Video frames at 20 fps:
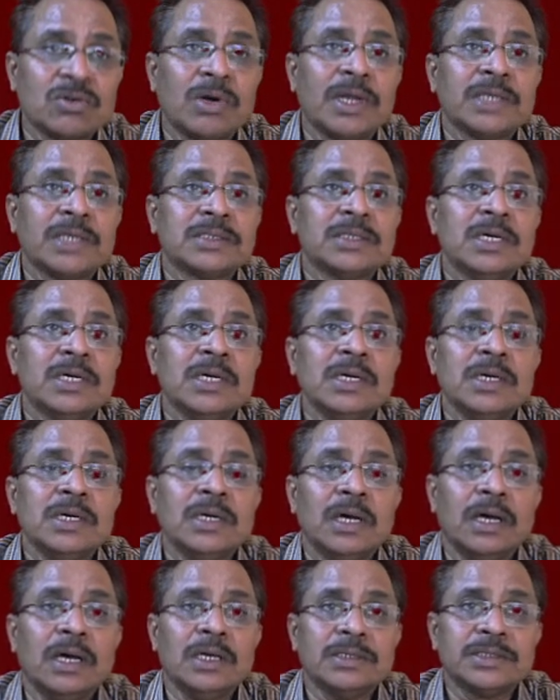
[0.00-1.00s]
as
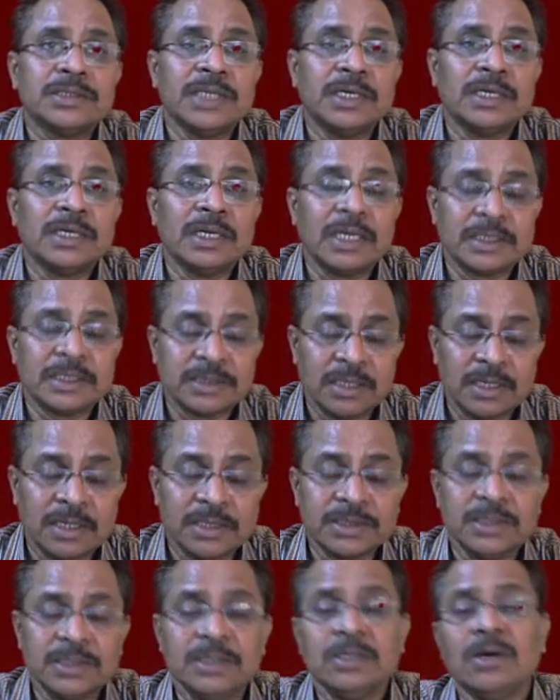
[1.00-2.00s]
central
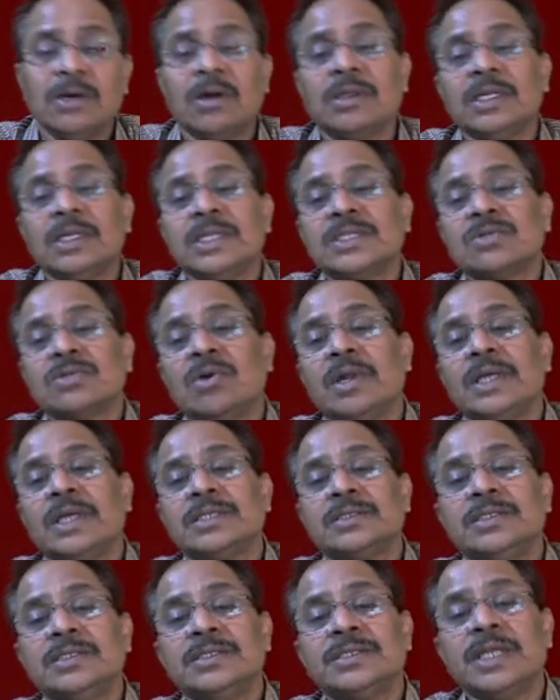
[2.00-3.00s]
acceleration, or that is called
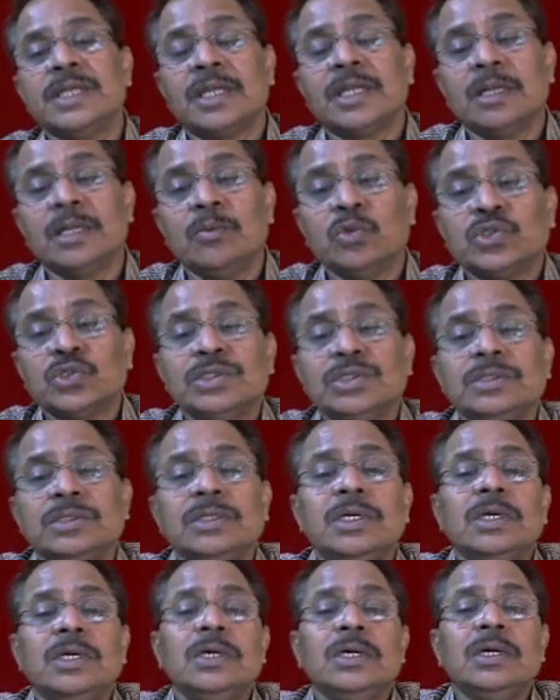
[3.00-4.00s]
as the central motion.
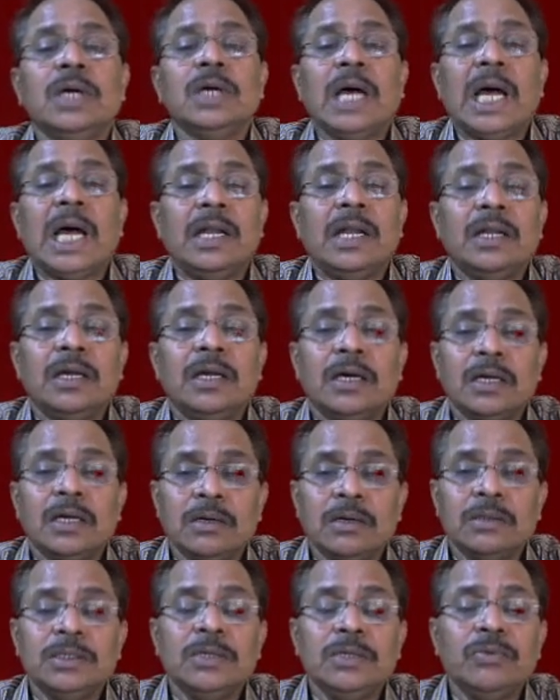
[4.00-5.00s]
And
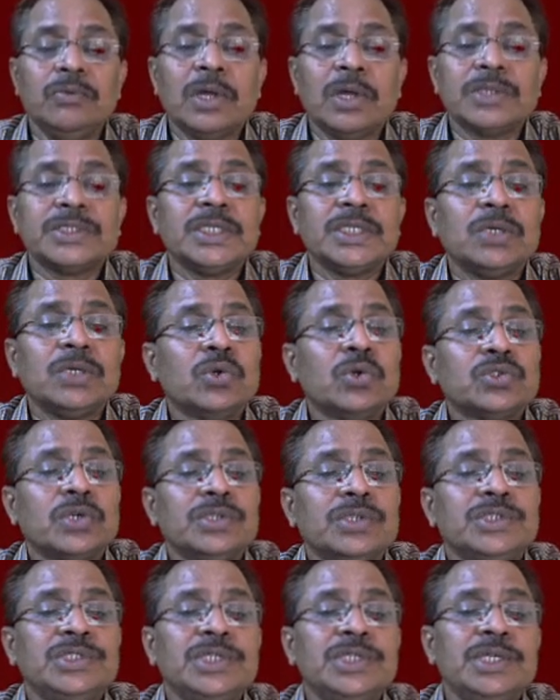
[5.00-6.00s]
the velocity goes
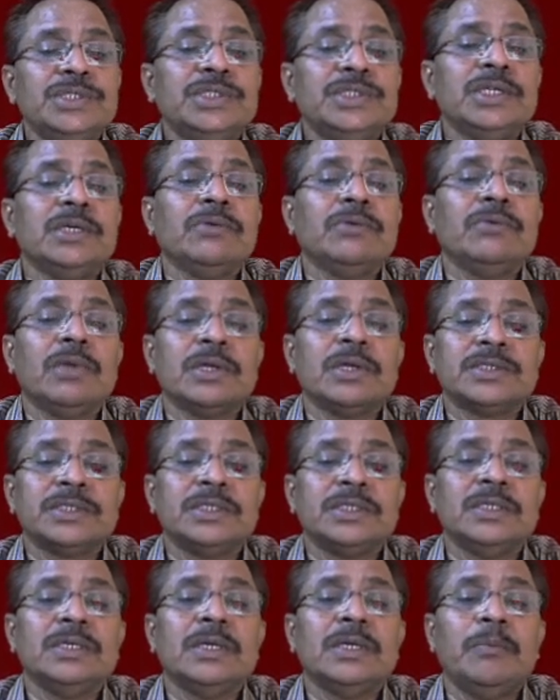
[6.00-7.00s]
on changing.
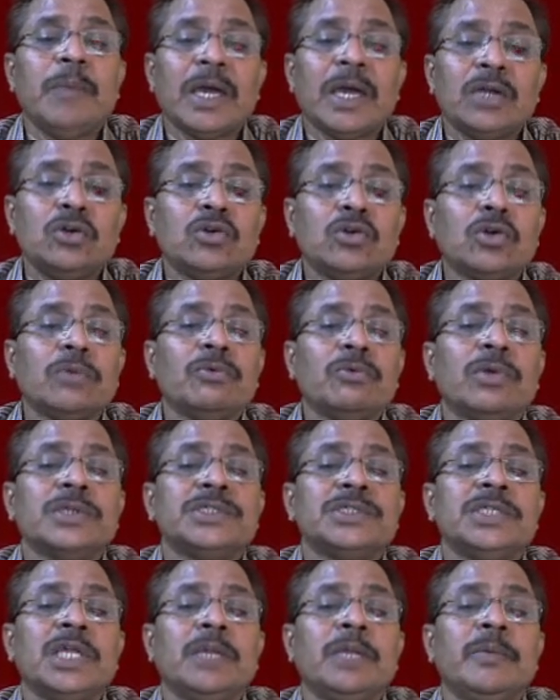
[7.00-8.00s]
Magnitude of
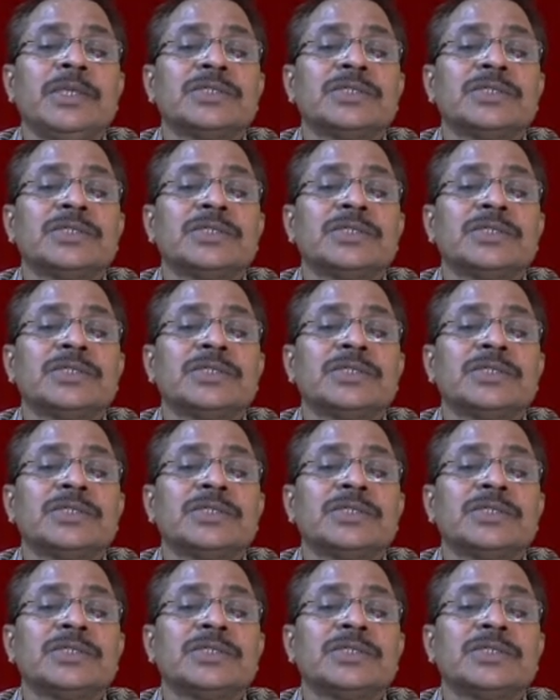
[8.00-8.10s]
velocity remains